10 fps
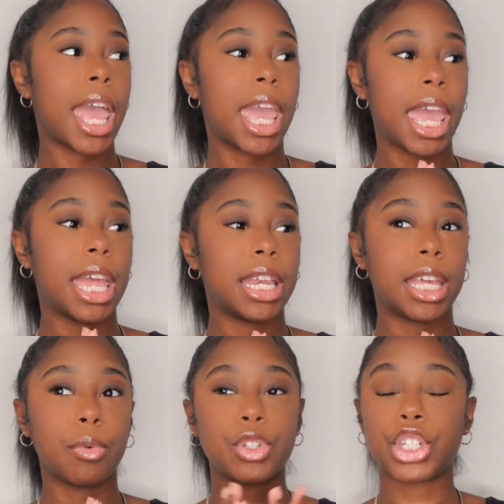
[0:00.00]
And
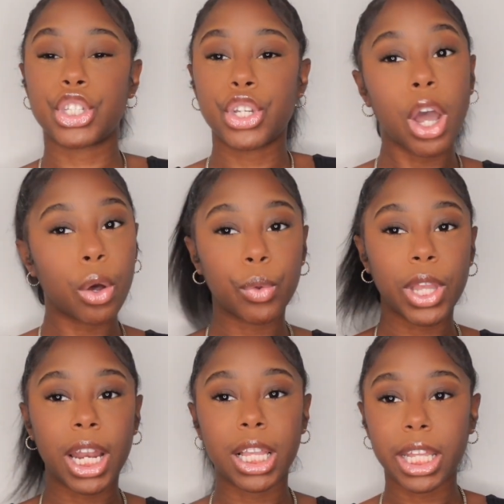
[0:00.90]
it was just known
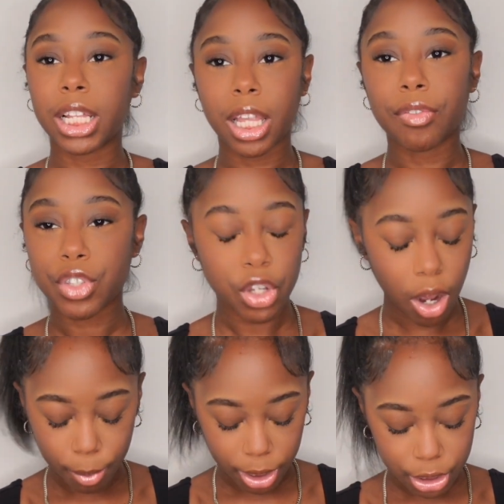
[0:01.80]
that Elena loves
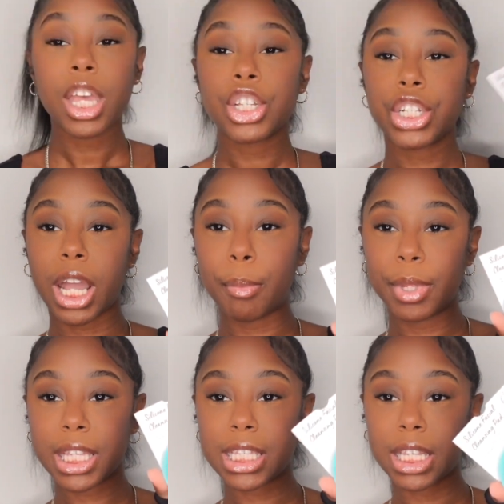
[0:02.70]
Starbucks. She got me this